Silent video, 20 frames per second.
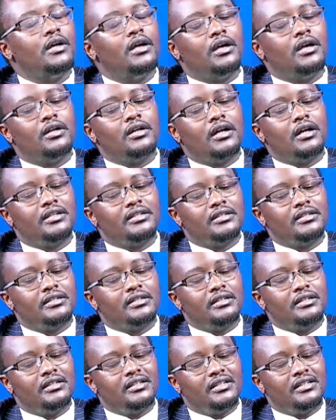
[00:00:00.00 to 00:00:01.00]

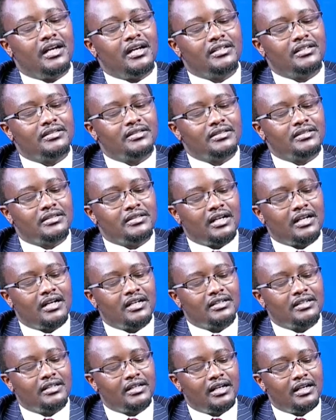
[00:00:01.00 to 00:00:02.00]
And that
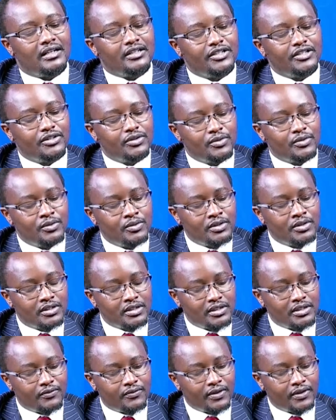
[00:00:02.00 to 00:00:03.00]
had a
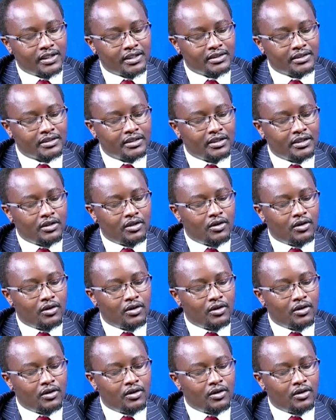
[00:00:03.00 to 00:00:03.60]
huge effect